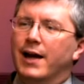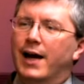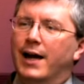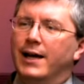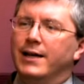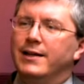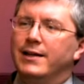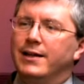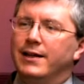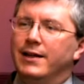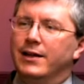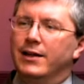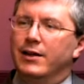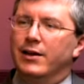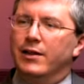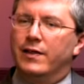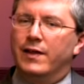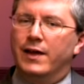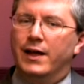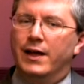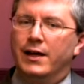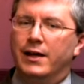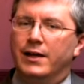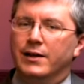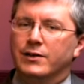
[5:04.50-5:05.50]
the idea
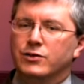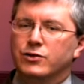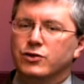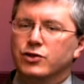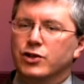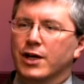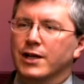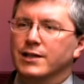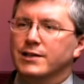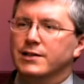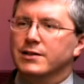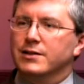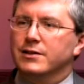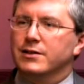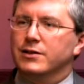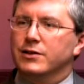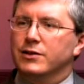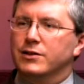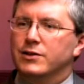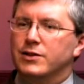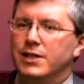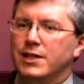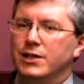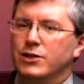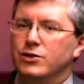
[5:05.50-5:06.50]
that it's just
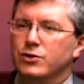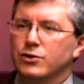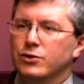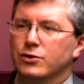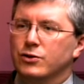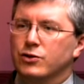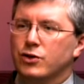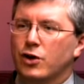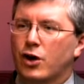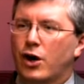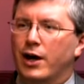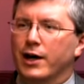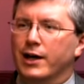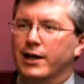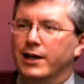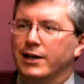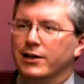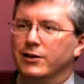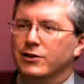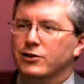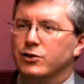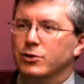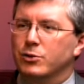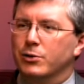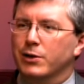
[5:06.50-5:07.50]
a teacher
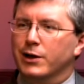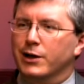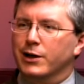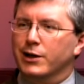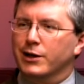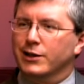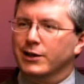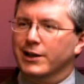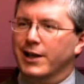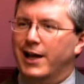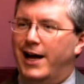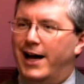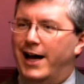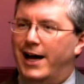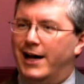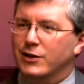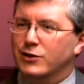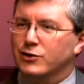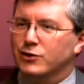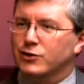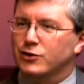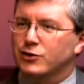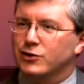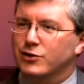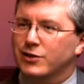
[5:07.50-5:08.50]
talking to a
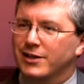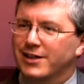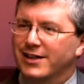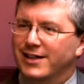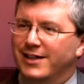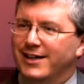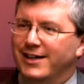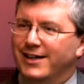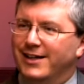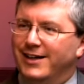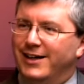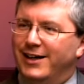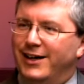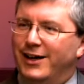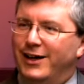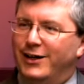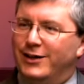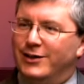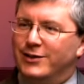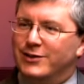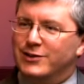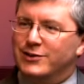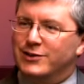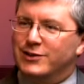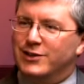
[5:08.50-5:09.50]
class
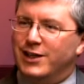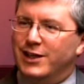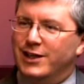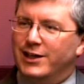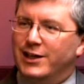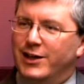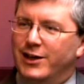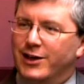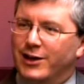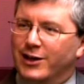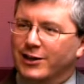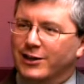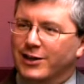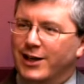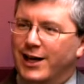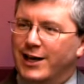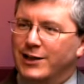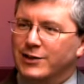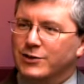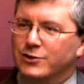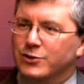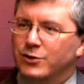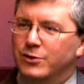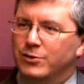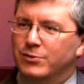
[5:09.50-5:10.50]
and seated in a
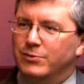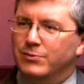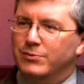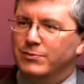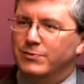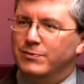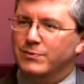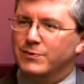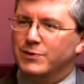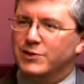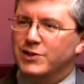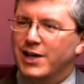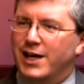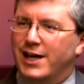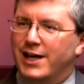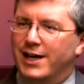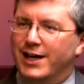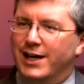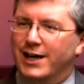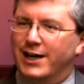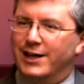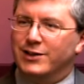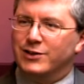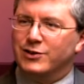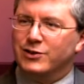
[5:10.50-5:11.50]
classroom
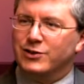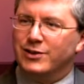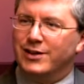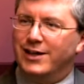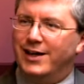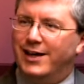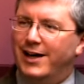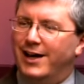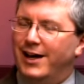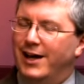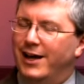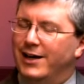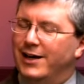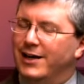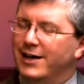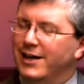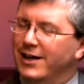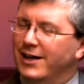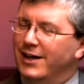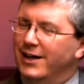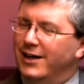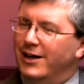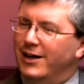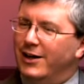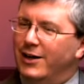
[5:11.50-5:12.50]
setting and it's and
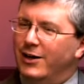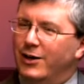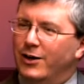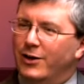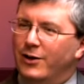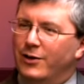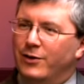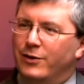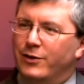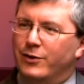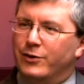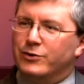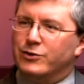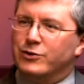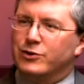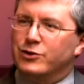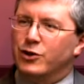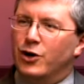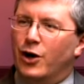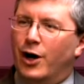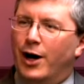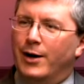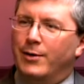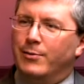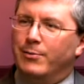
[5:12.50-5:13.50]
uh, there's
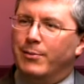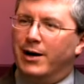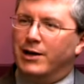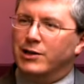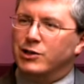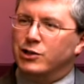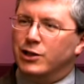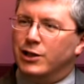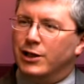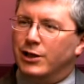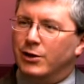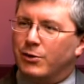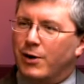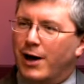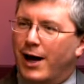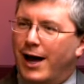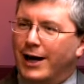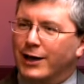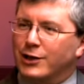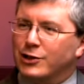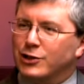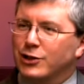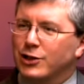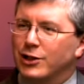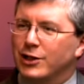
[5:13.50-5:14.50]
not much
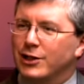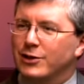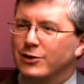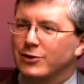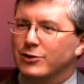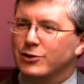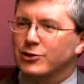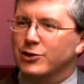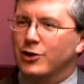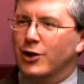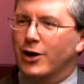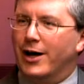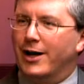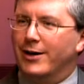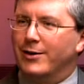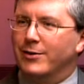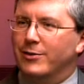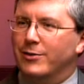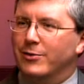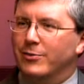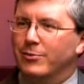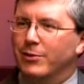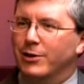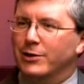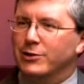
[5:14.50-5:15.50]
interaction and there's not
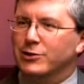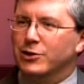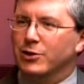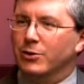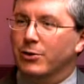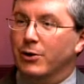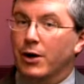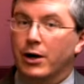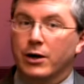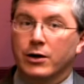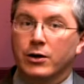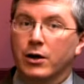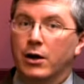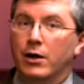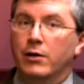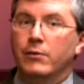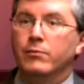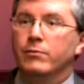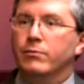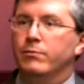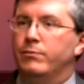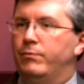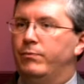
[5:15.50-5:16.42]
much going on uh,